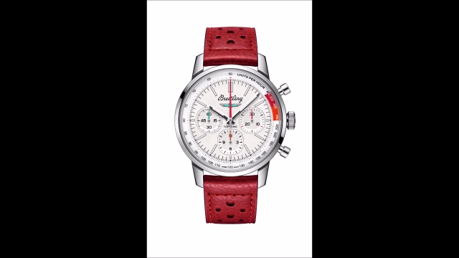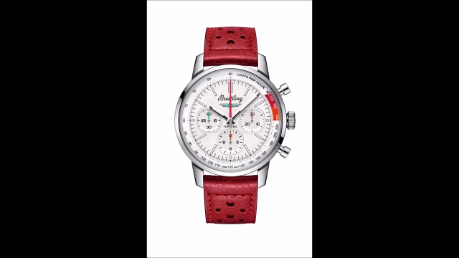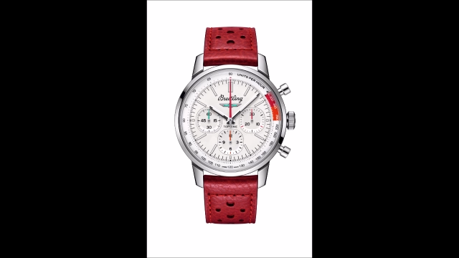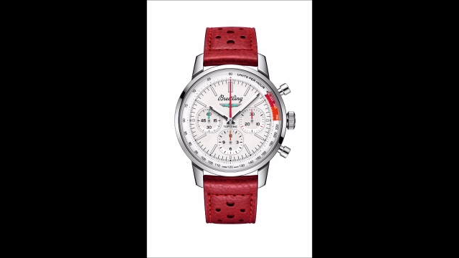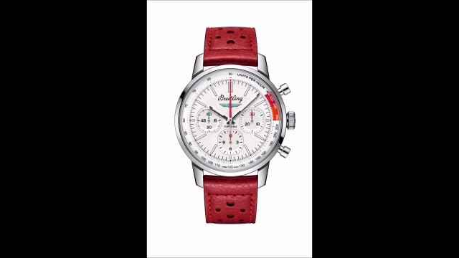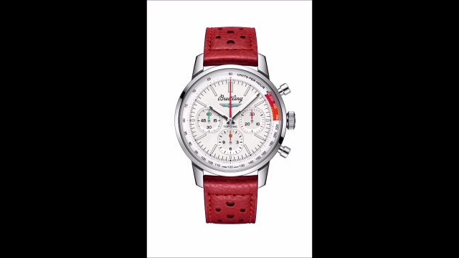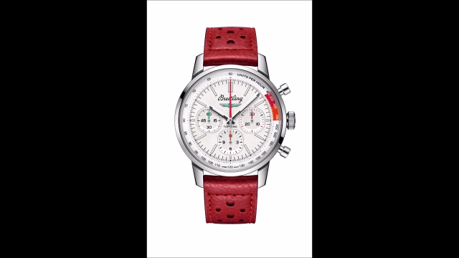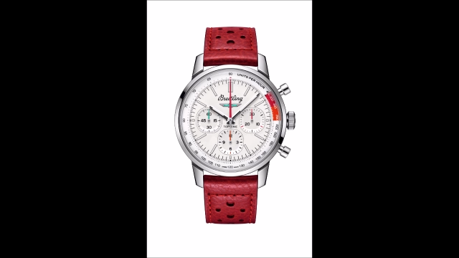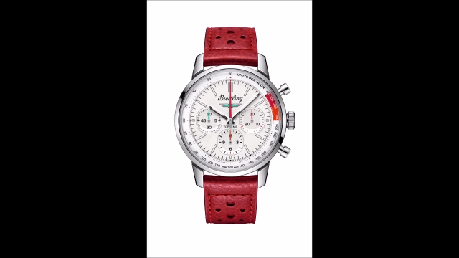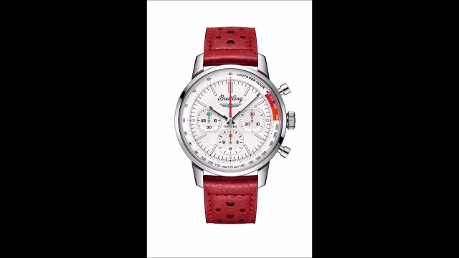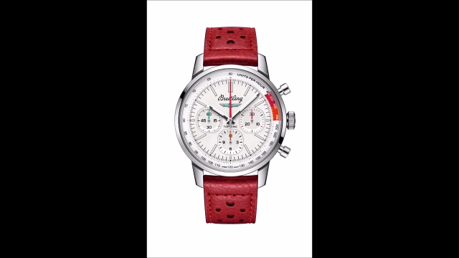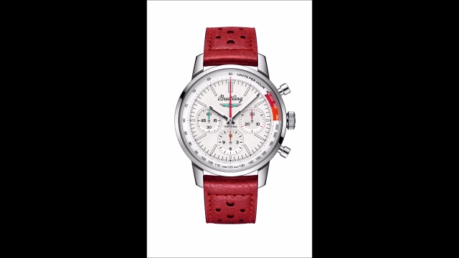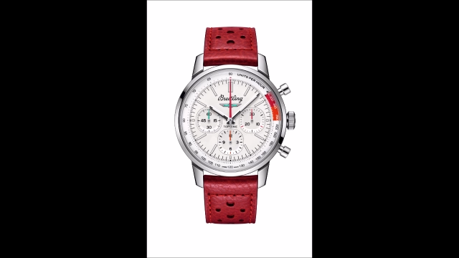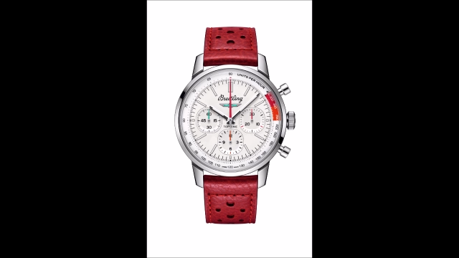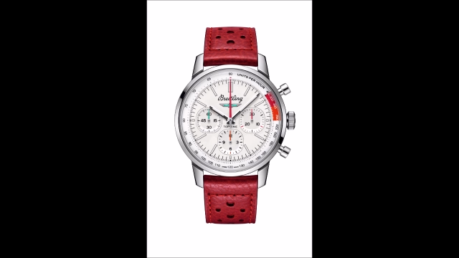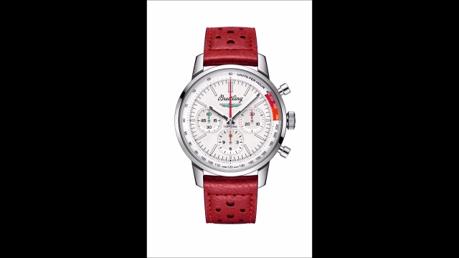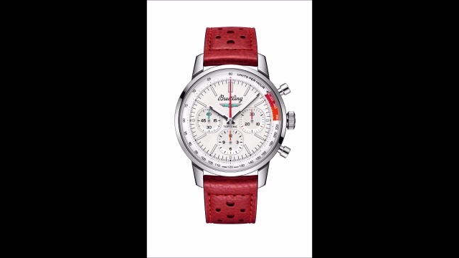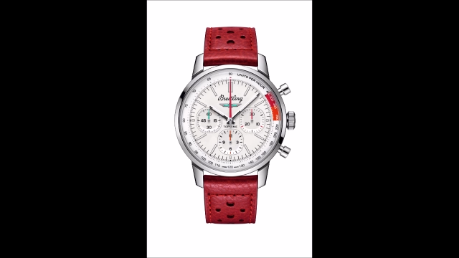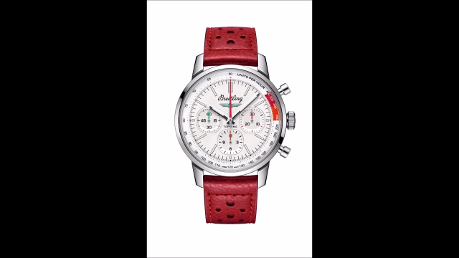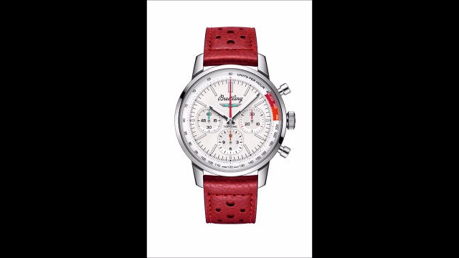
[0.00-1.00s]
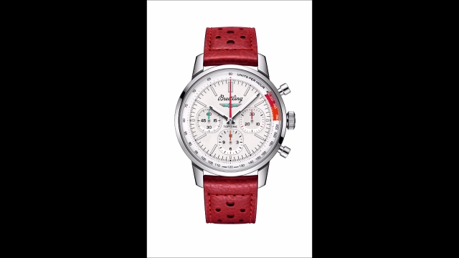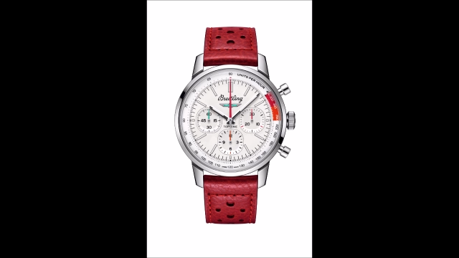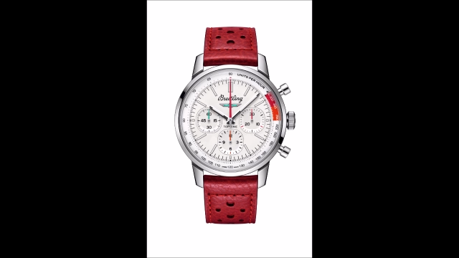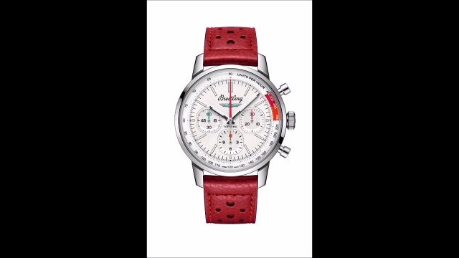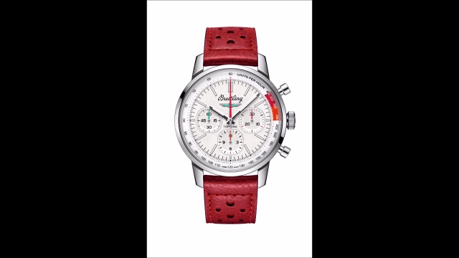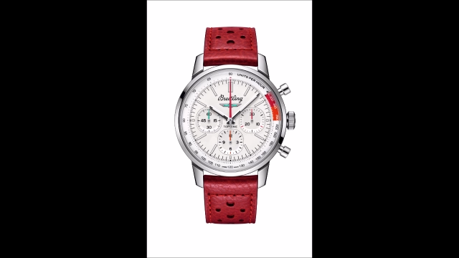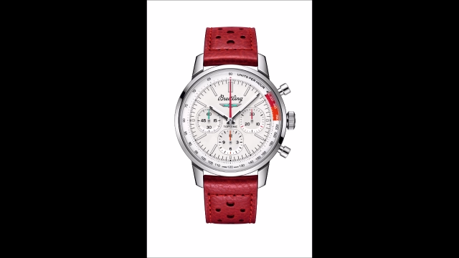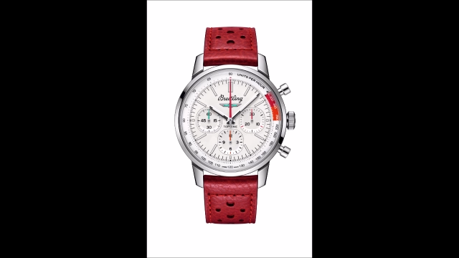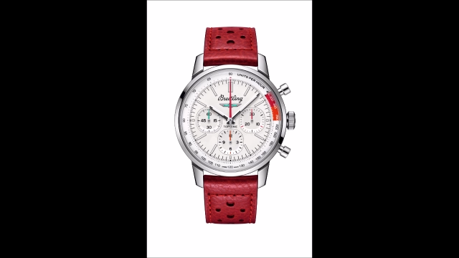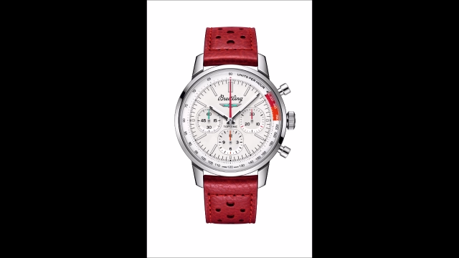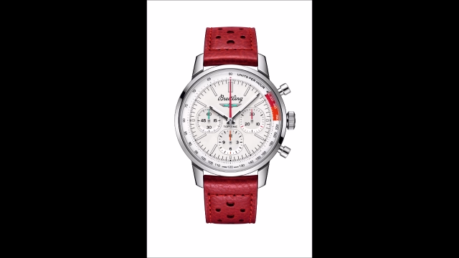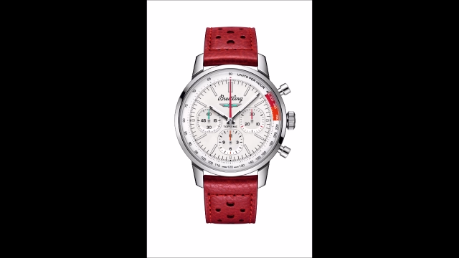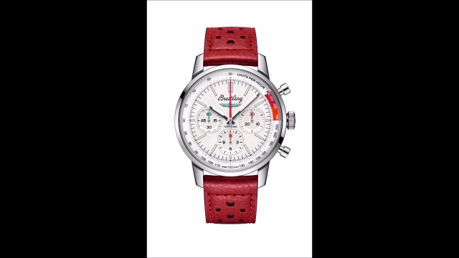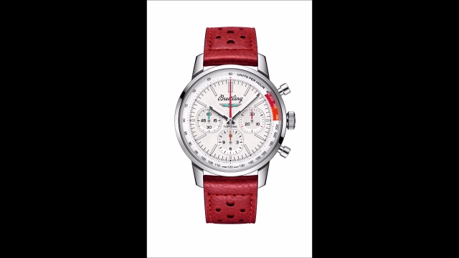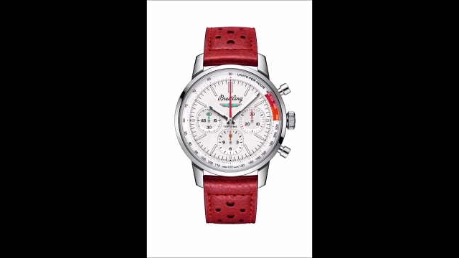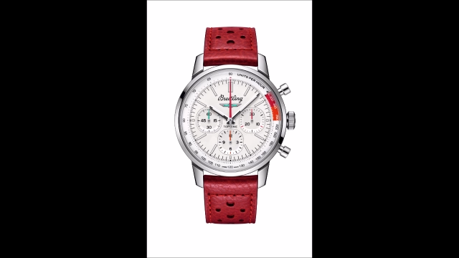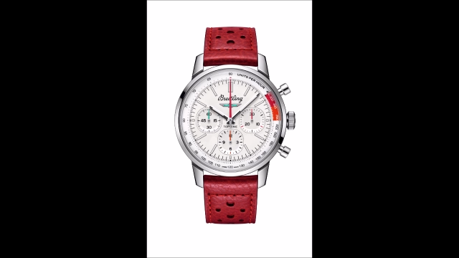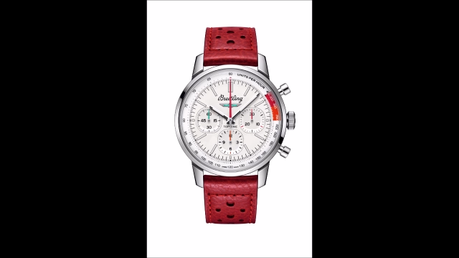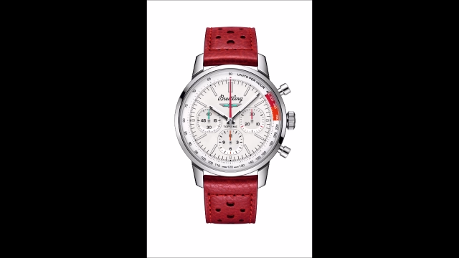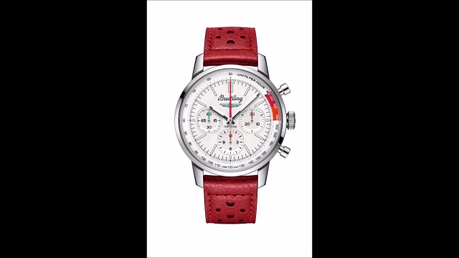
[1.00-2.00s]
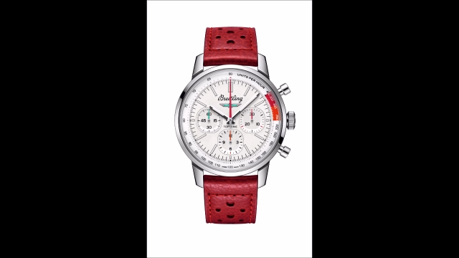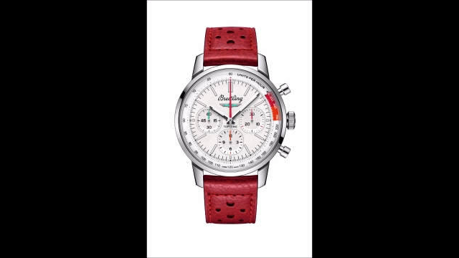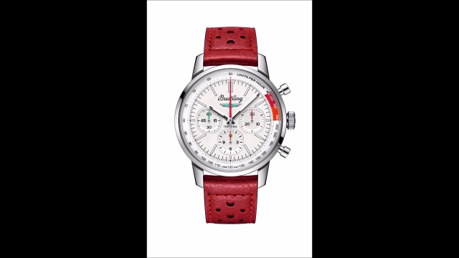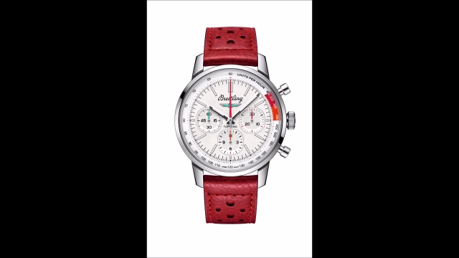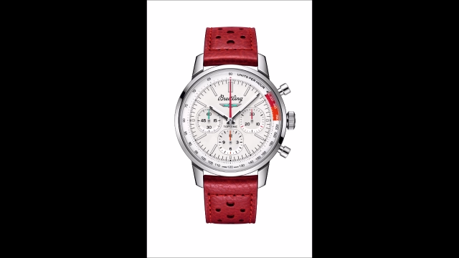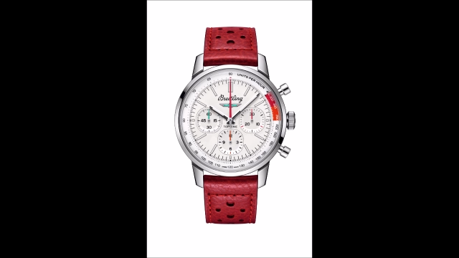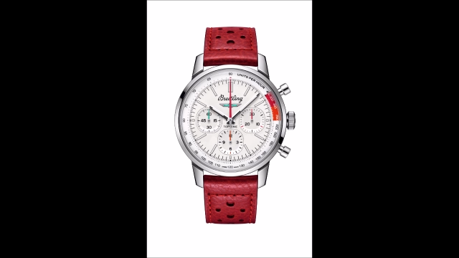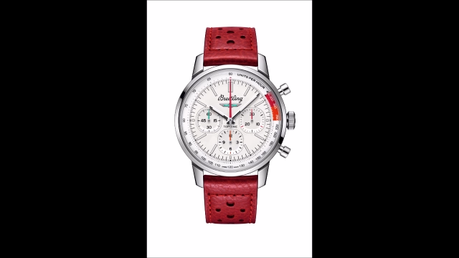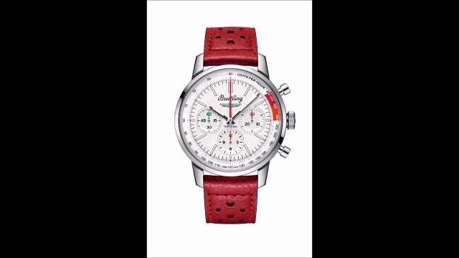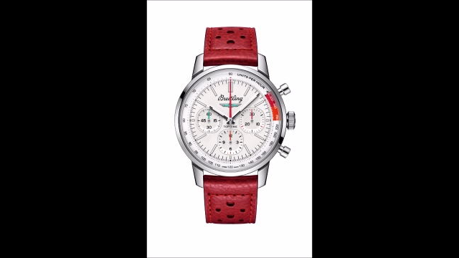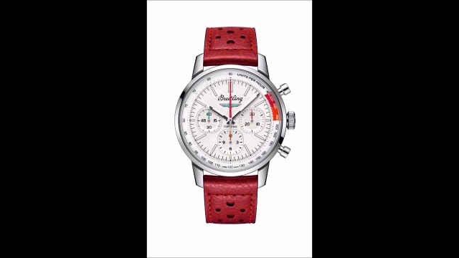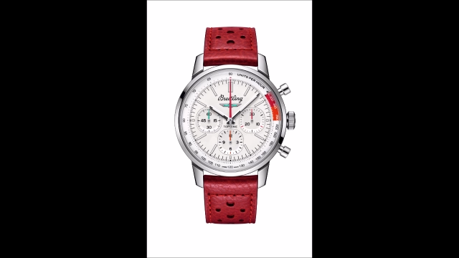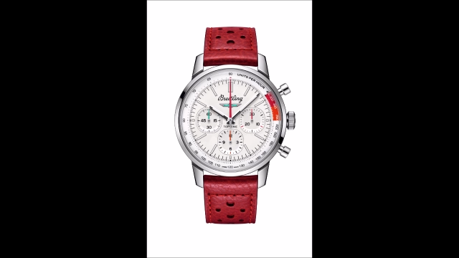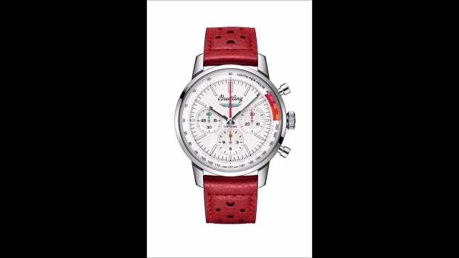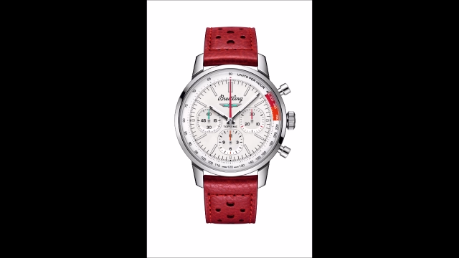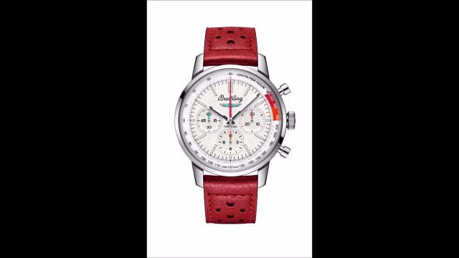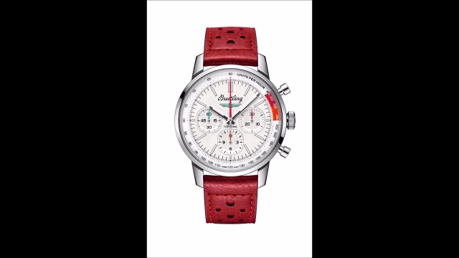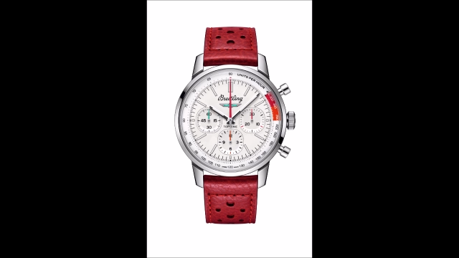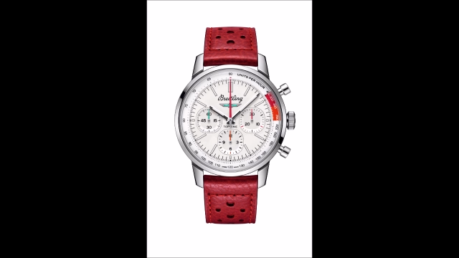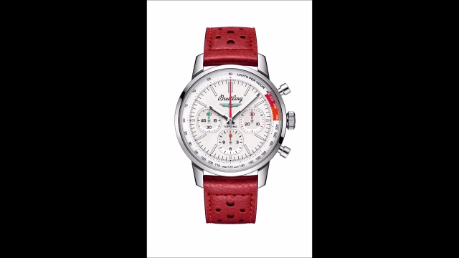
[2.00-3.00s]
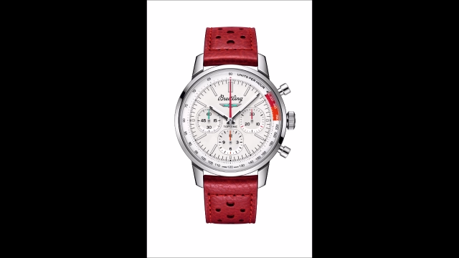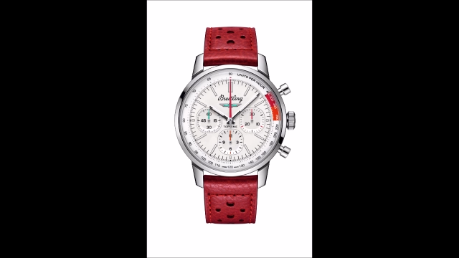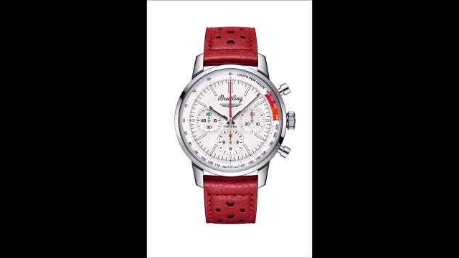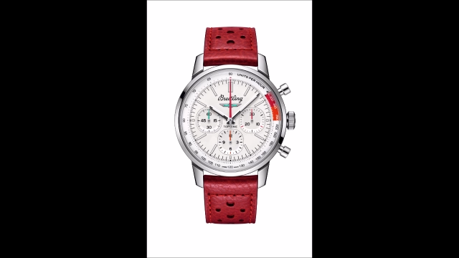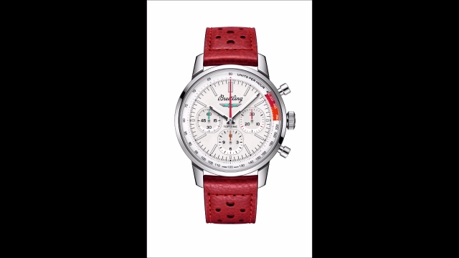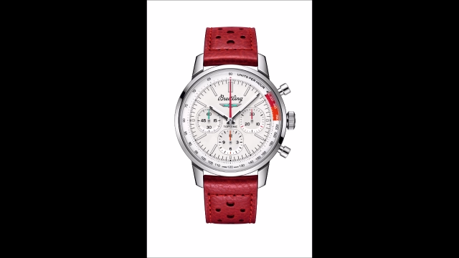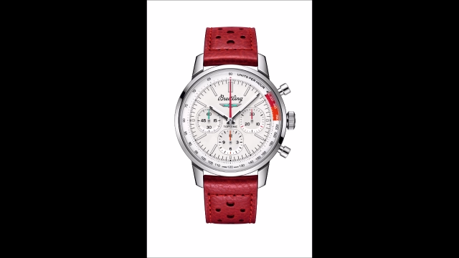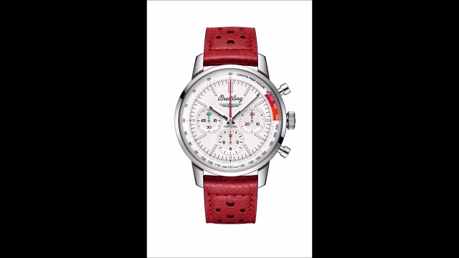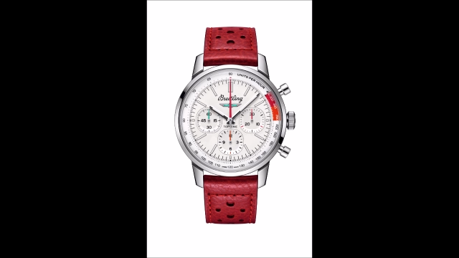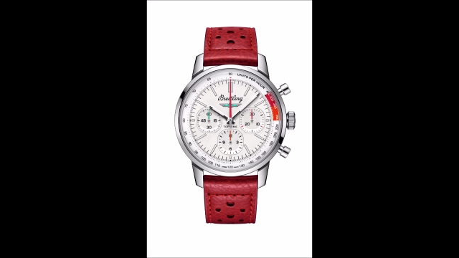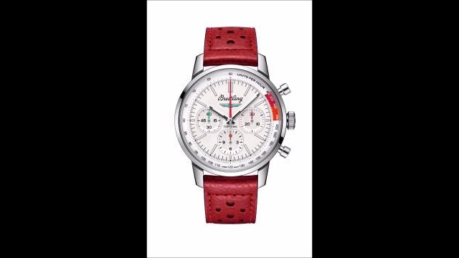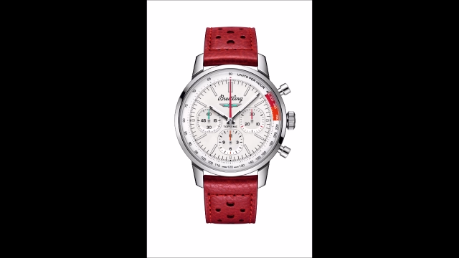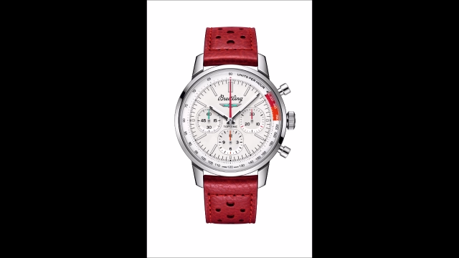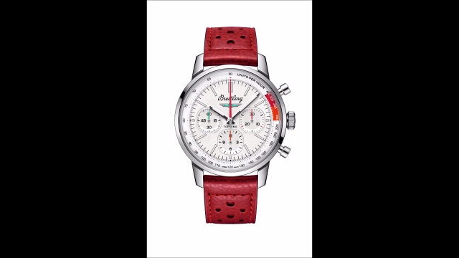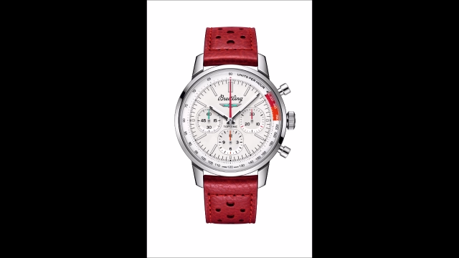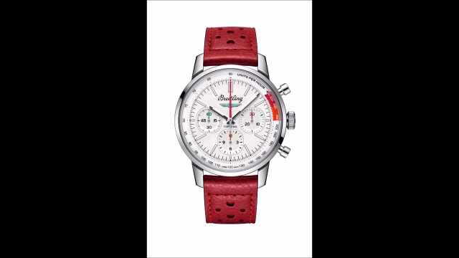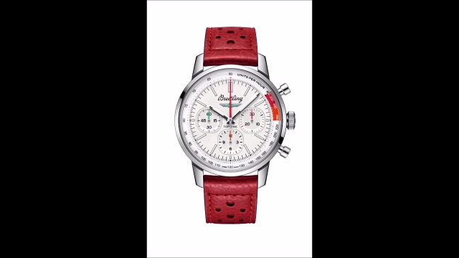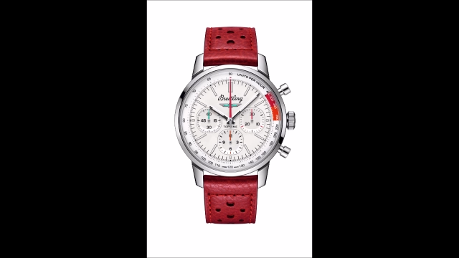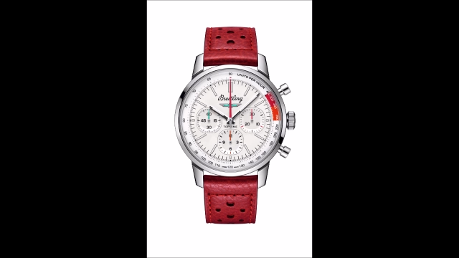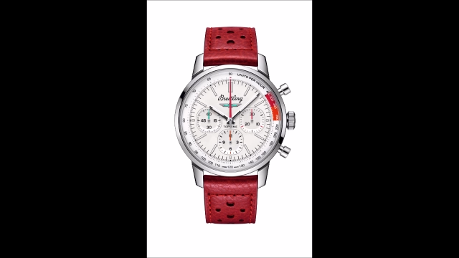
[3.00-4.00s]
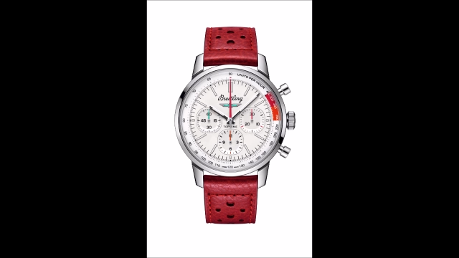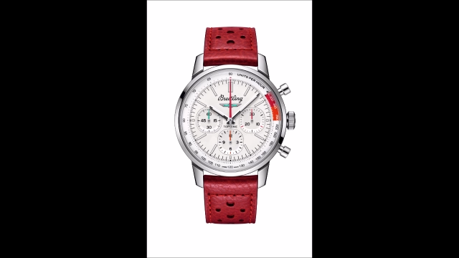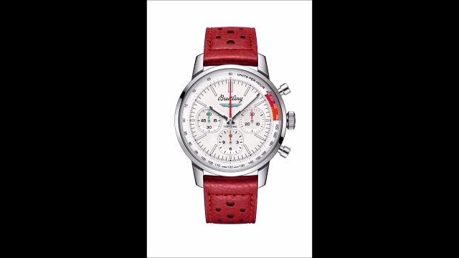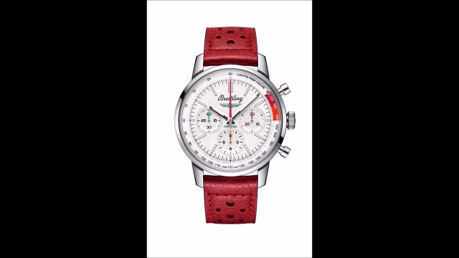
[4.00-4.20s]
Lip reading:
Nobody's mouth can be seen.